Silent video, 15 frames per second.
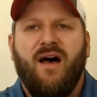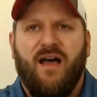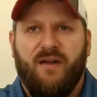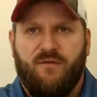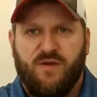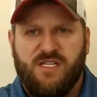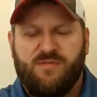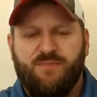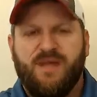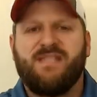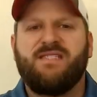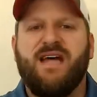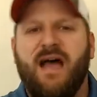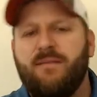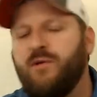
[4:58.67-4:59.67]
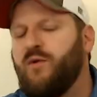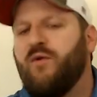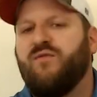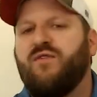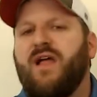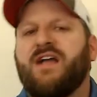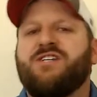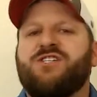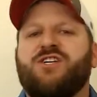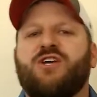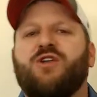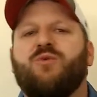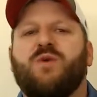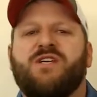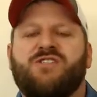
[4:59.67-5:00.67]
If we spend time in
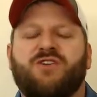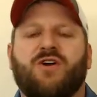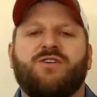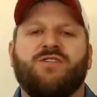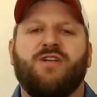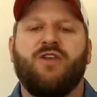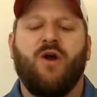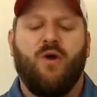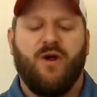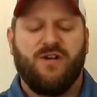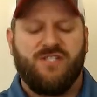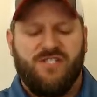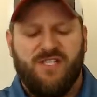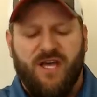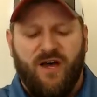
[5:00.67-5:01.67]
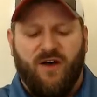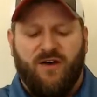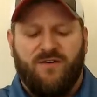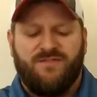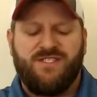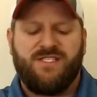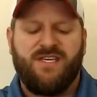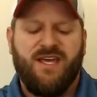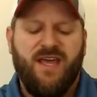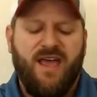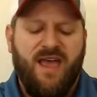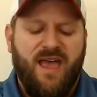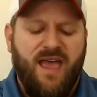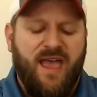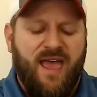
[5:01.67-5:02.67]
reflection, we start to know ourselves.
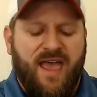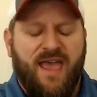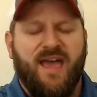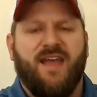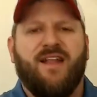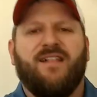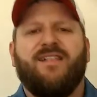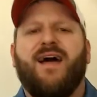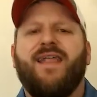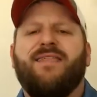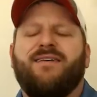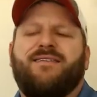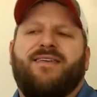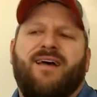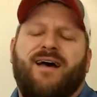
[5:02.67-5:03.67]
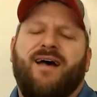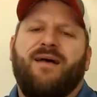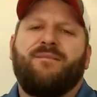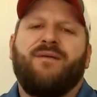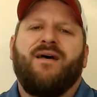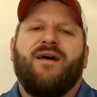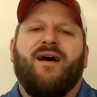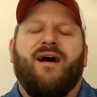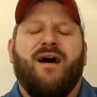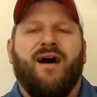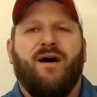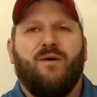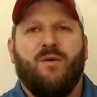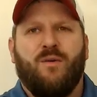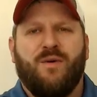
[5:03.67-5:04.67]
And a lot of the time,
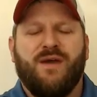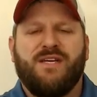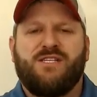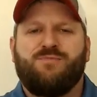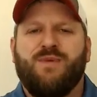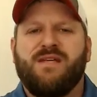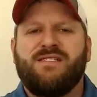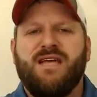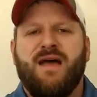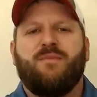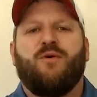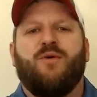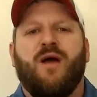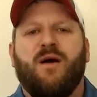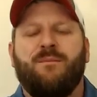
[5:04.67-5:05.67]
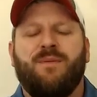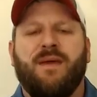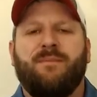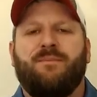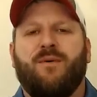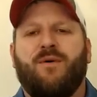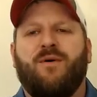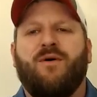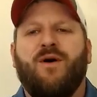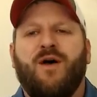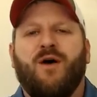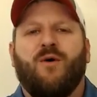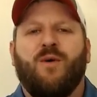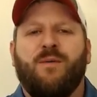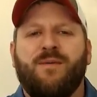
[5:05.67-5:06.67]
uh, when we spend time around people,
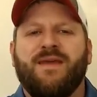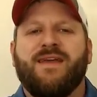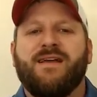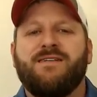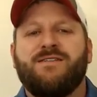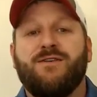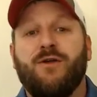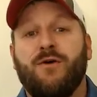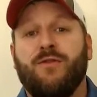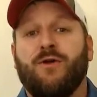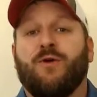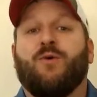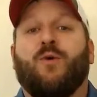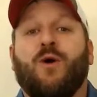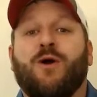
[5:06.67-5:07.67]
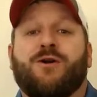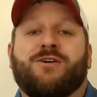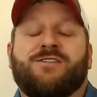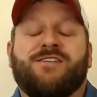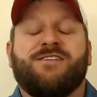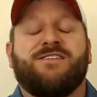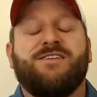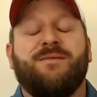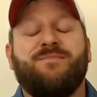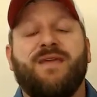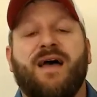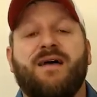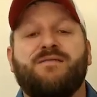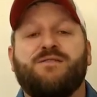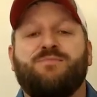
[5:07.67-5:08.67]
we begin to know their quirks, and
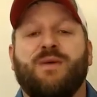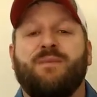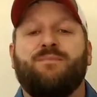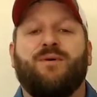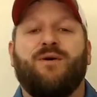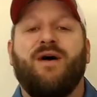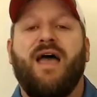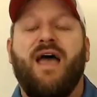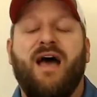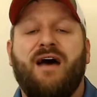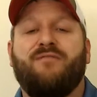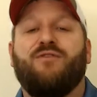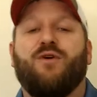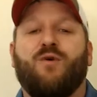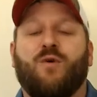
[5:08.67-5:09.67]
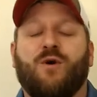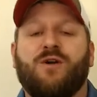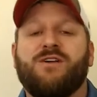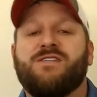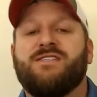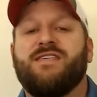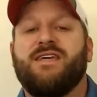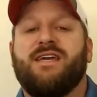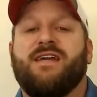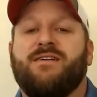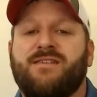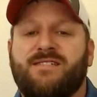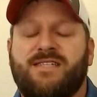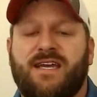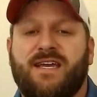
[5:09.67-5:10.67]
sometimes people have quirks that
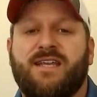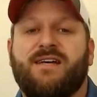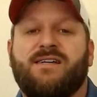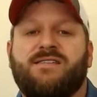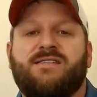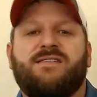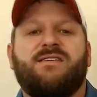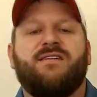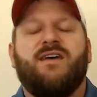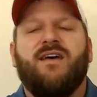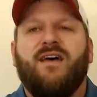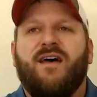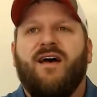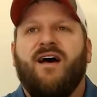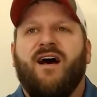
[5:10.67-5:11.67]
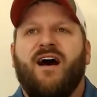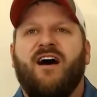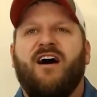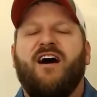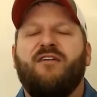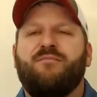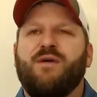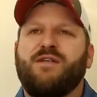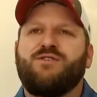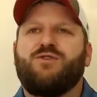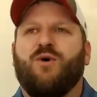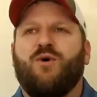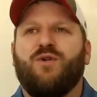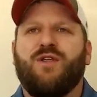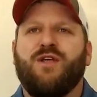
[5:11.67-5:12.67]
irritate us. Uh, I've been
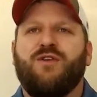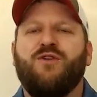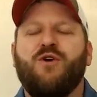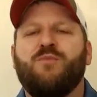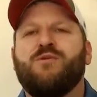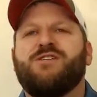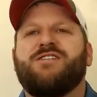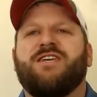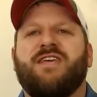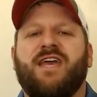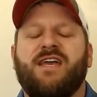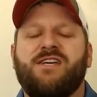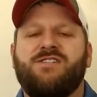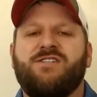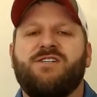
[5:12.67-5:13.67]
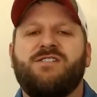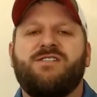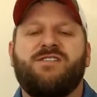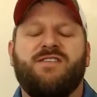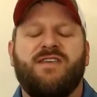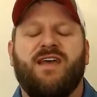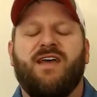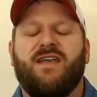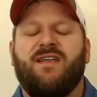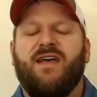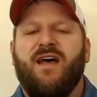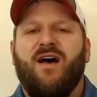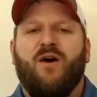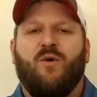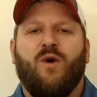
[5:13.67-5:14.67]
told at numerous occasions that
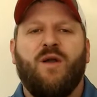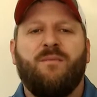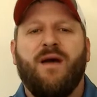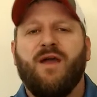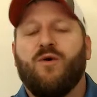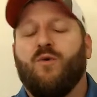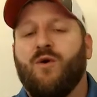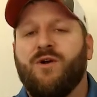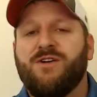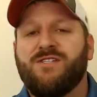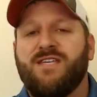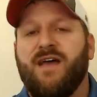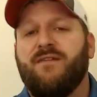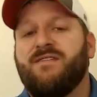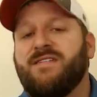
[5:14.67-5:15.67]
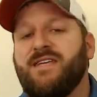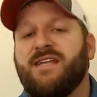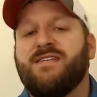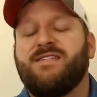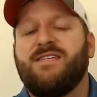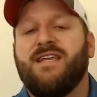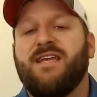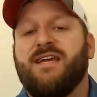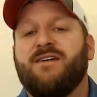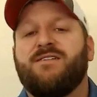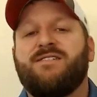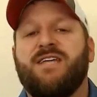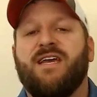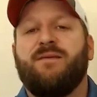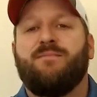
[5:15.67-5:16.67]
one of my quirks that have a tendency to
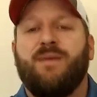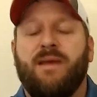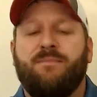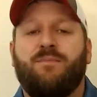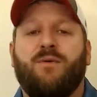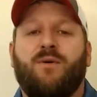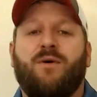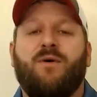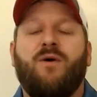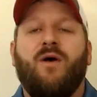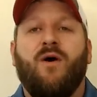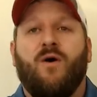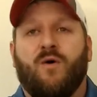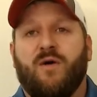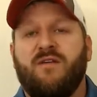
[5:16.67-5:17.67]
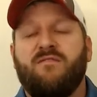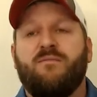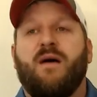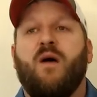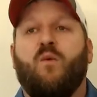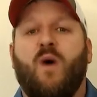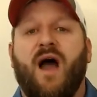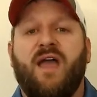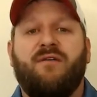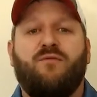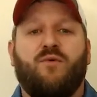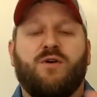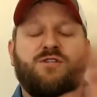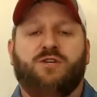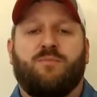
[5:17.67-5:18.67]
irritate people, or even my wife,
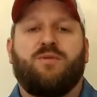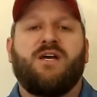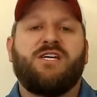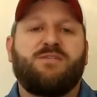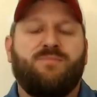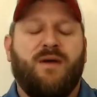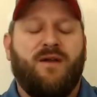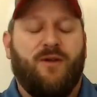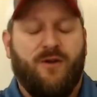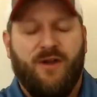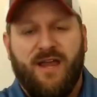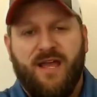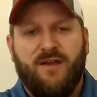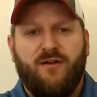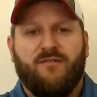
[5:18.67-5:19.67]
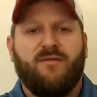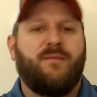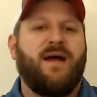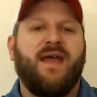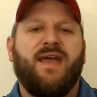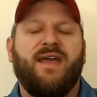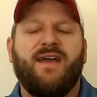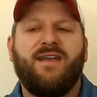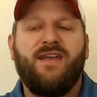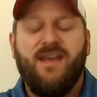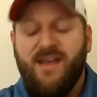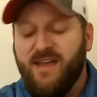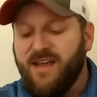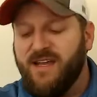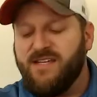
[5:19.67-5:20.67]
where she'll place my, her hand over my hand,
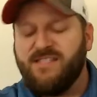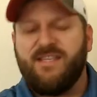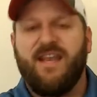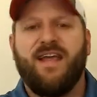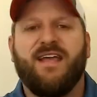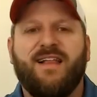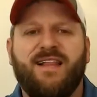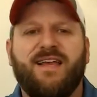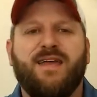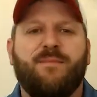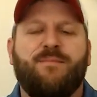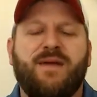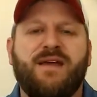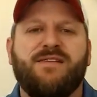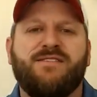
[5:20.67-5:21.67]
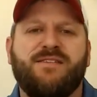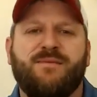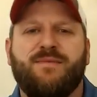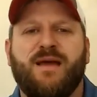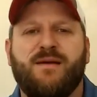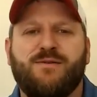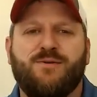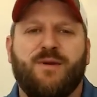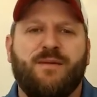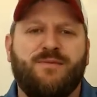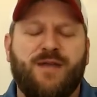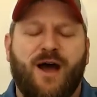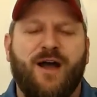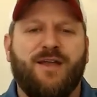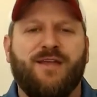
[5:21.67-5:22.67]
is that I click a pen sometimes when I'm
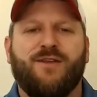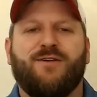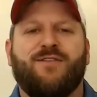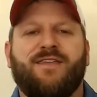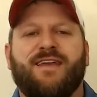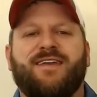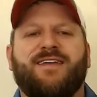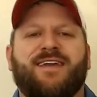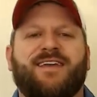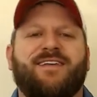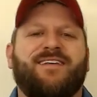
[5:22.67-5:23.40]
talking or thinking.